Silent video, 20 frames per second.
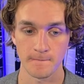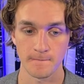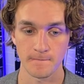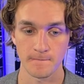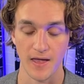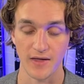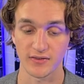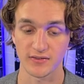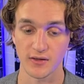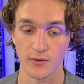
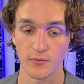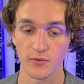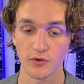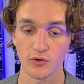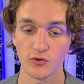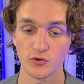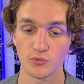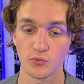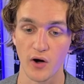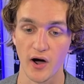As someone
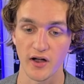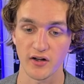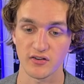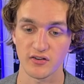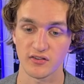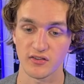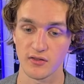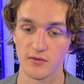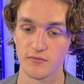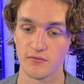who's
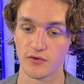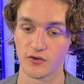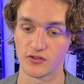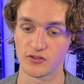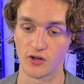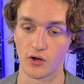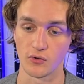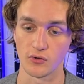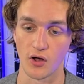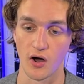watched them for
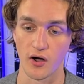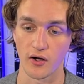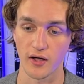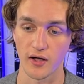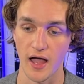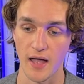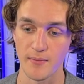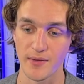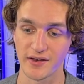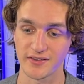so long,
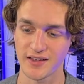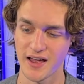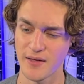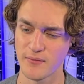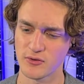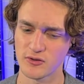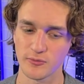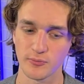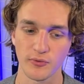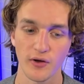I'm at
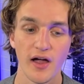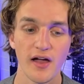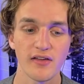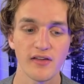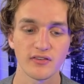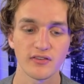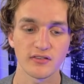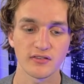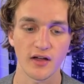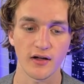times
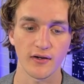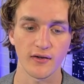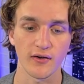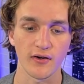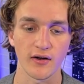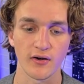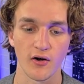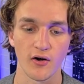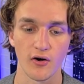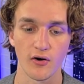surprised that Tucker
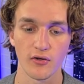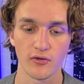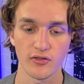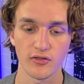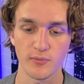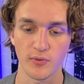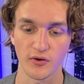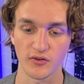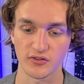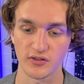and all the
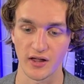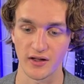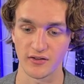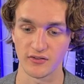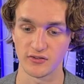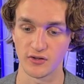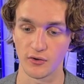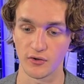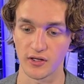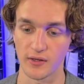
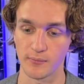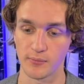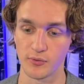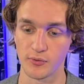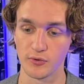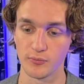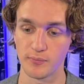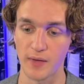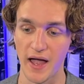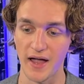personalities don't get
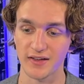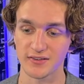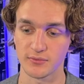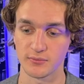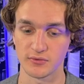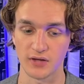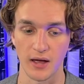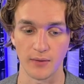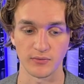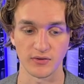pulled back
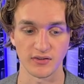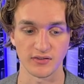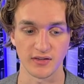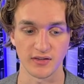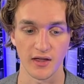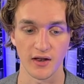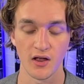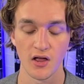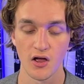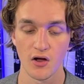sometimes, he
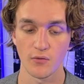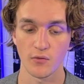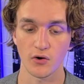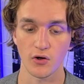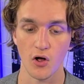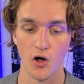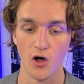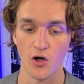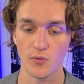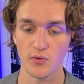said,
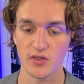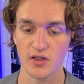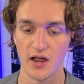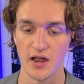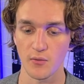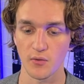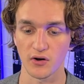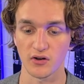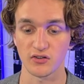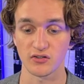recalling when the
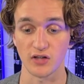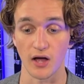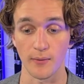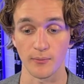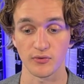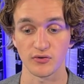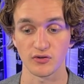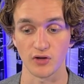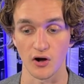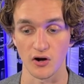network
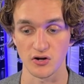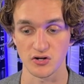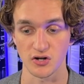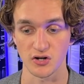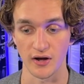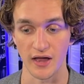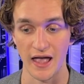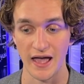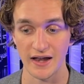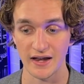stopped star
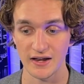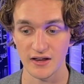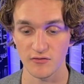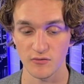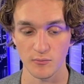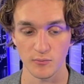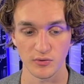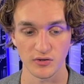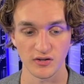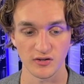Sean Hannity
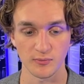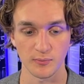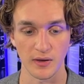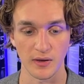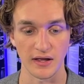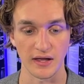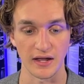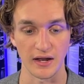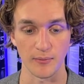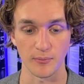from
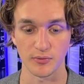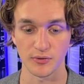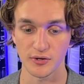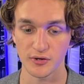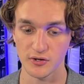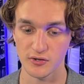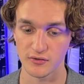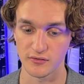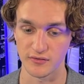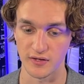participating in a
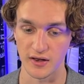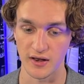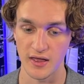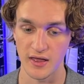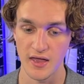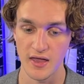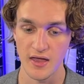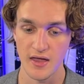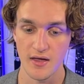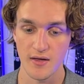political event
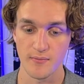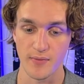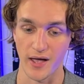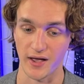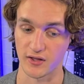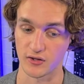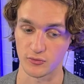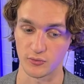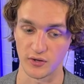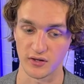
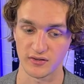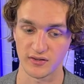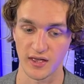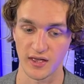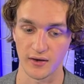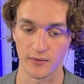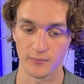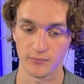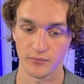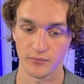back in
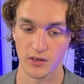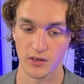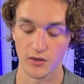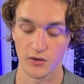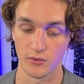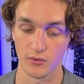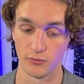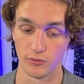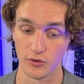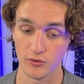2010.
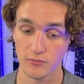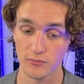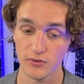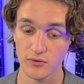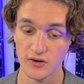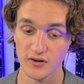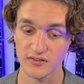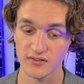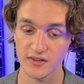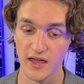
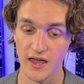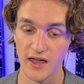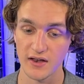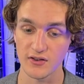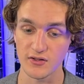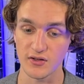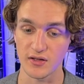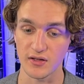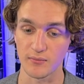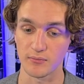Rutenberg said,
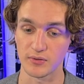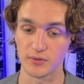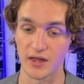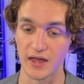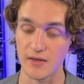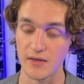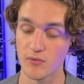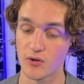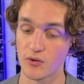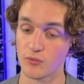you can
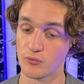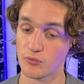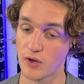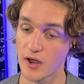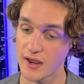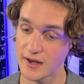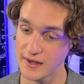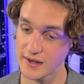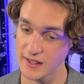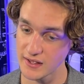blame
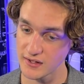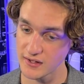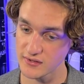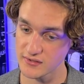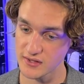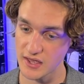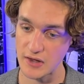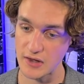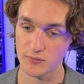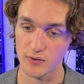ratings
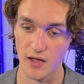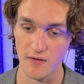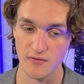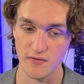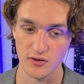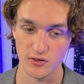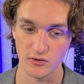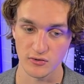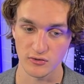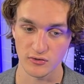and
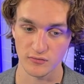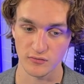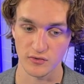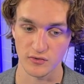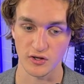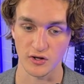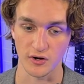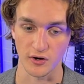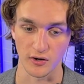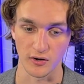revenues for
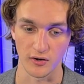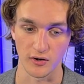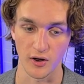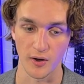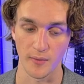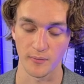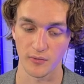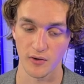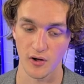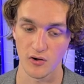the current
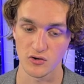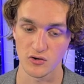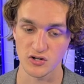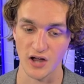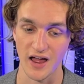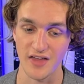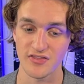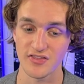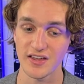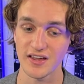approach.
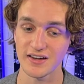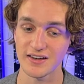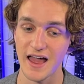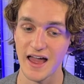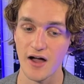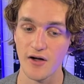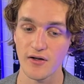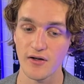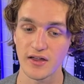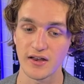I think
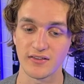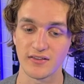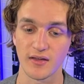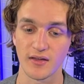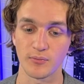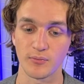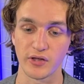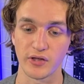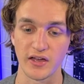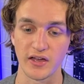now it is a
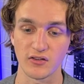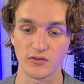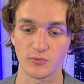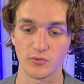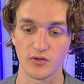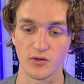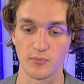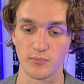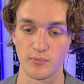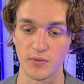place
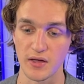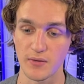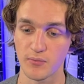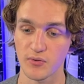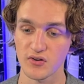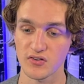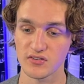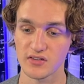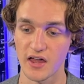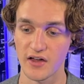where the big
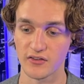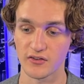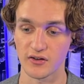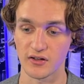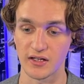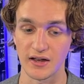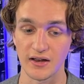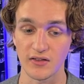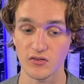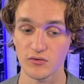personalities are
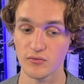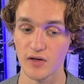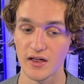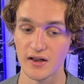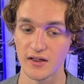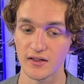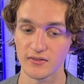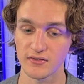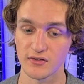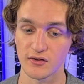getting the
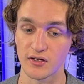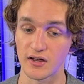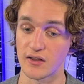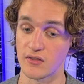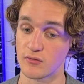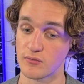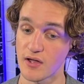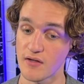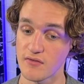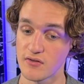ratings, they're getting
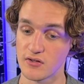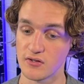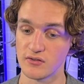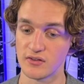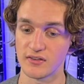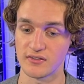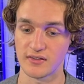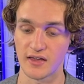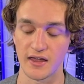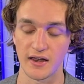the revenues,
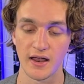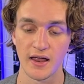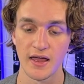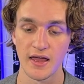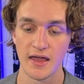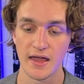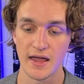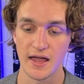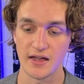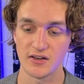he said.
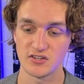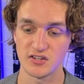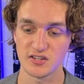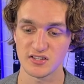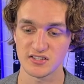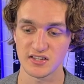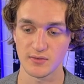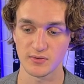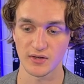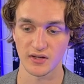It
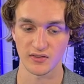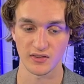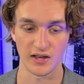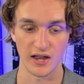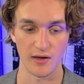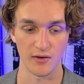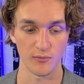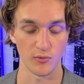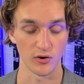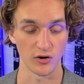just seems like the
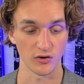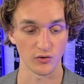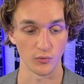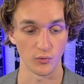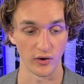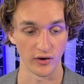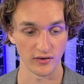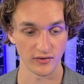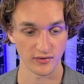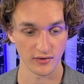network
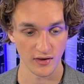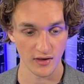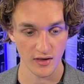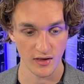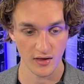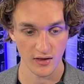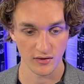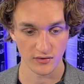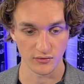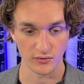wants
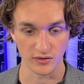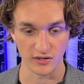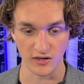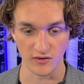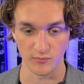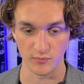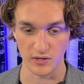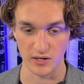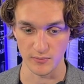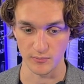to
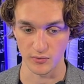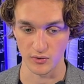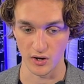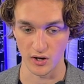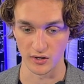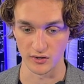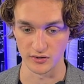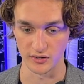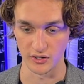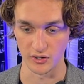give people
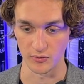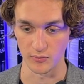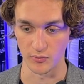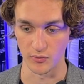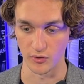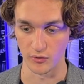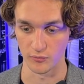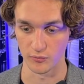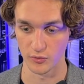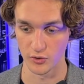a little
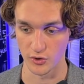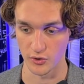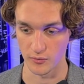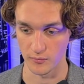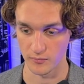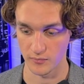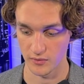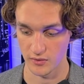more room.